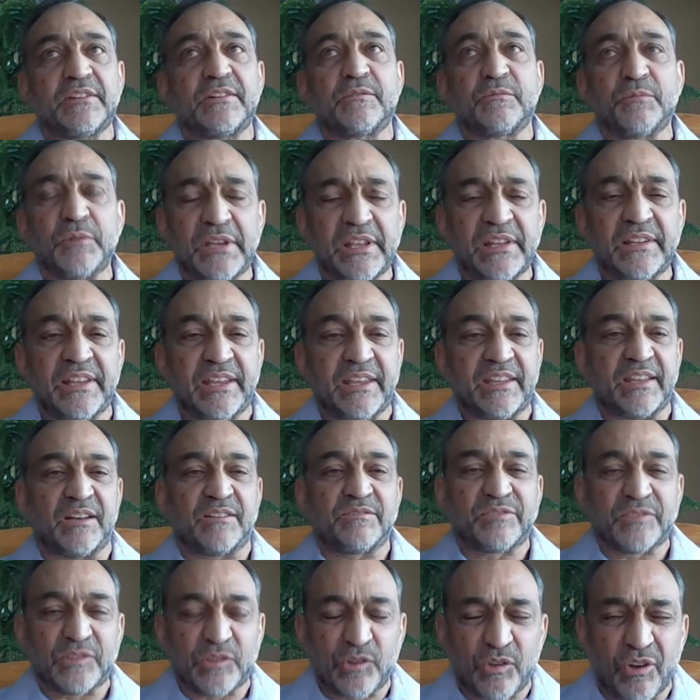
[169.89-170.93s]
really,
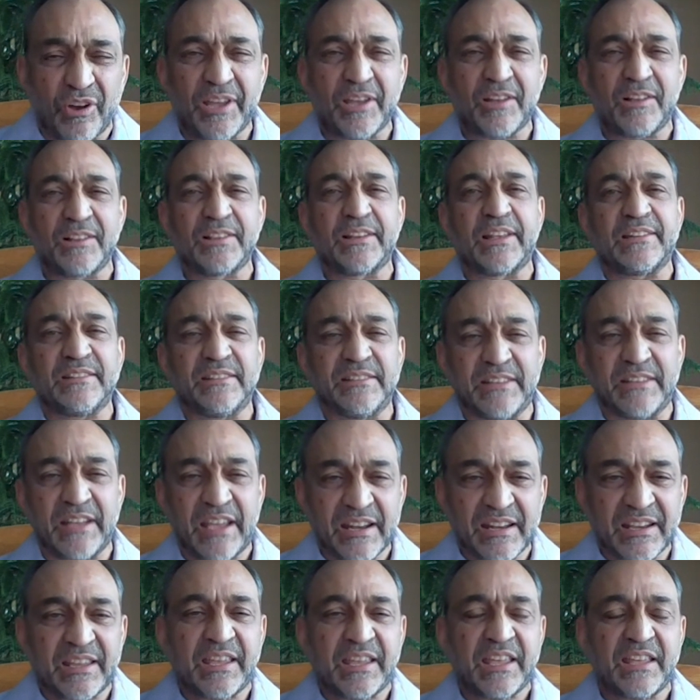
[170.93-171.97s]
of loyal and
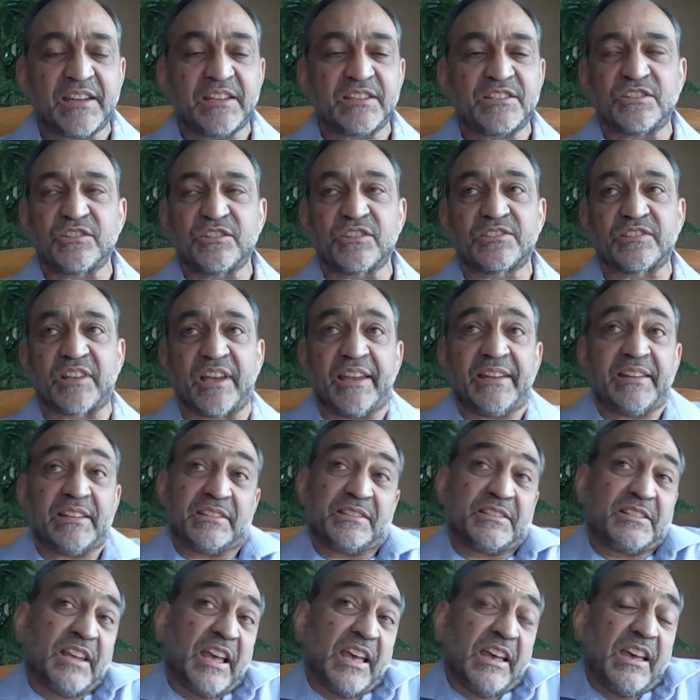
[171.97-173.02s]
dedicated geoscientists.